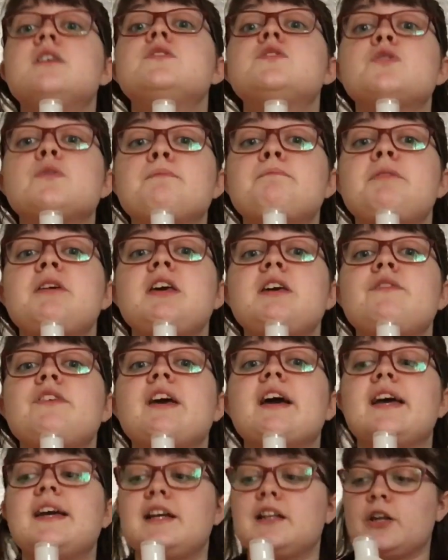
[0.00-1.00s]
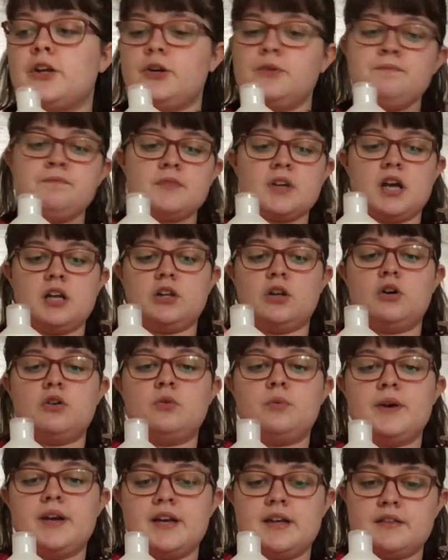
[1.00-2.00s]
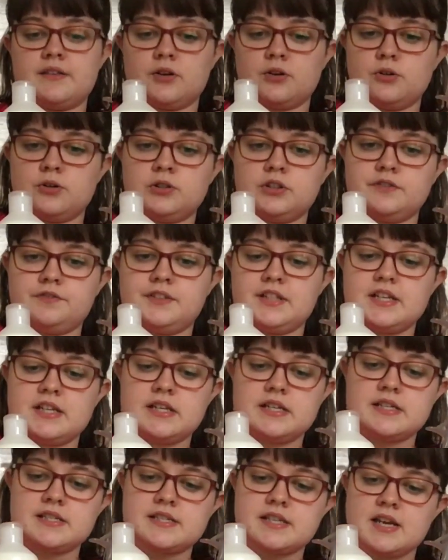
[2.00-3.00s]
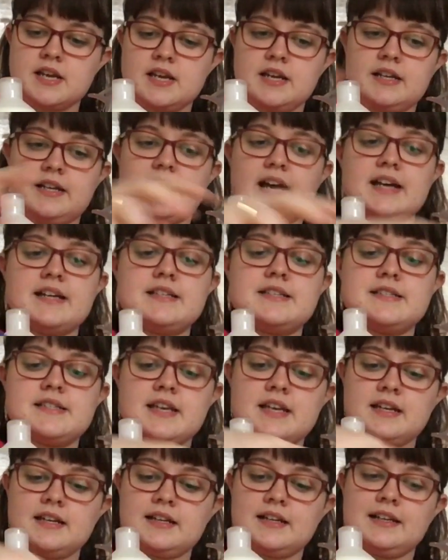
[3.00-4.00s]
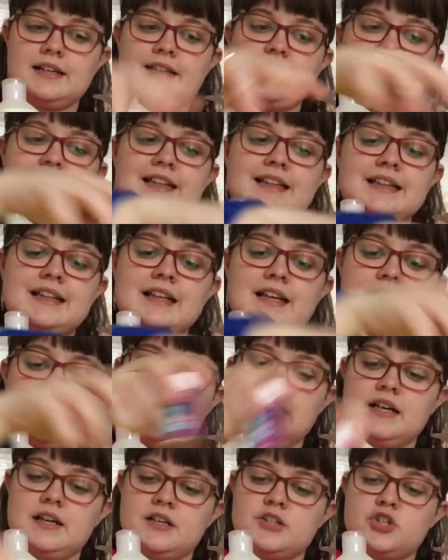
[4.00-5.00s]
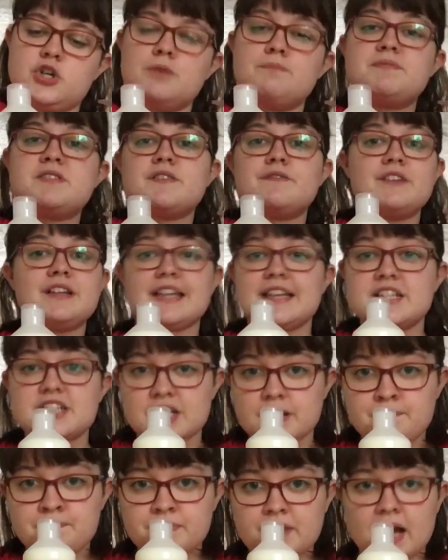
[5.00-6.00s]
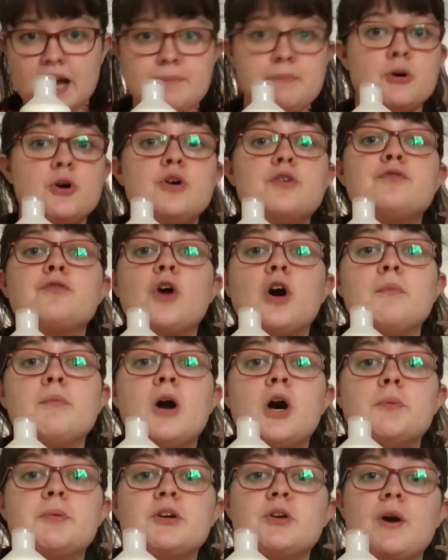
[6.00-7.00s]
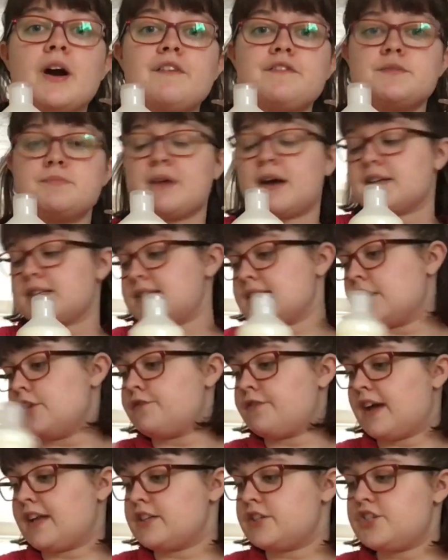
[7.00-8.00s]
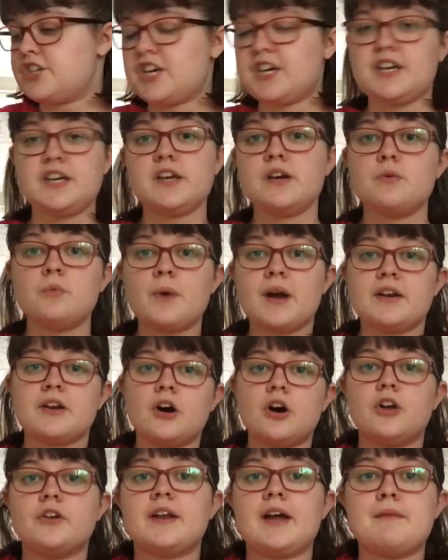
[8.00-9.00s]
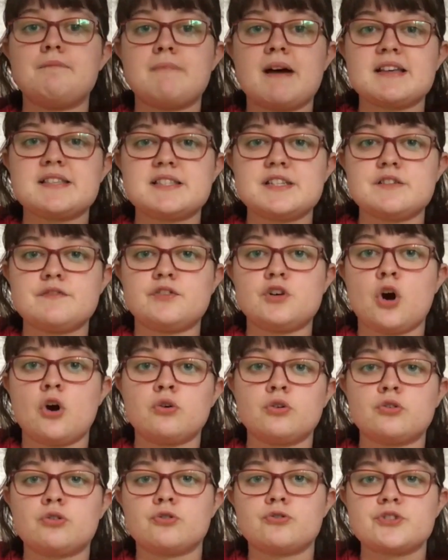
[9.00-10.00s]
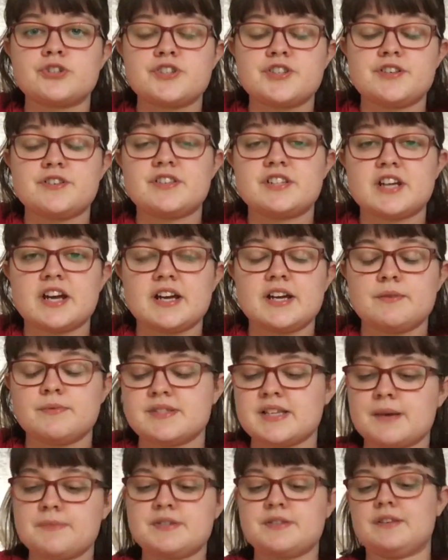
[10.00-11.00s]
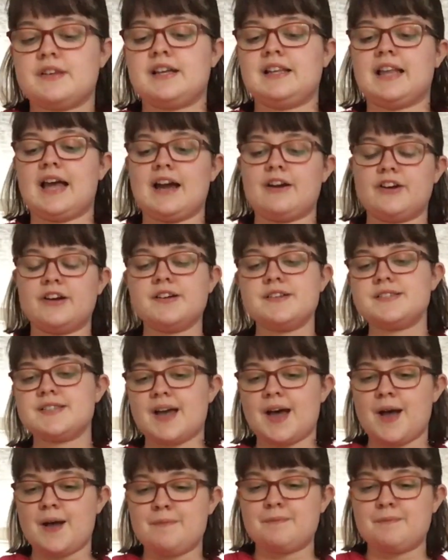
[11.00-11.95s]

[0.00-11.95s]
some PVA glue along with all of these nice little tubs of glitter that I bought from Hobbycraft. Myself and T went on a massive con crunch the other day. It was absolutely hilarious.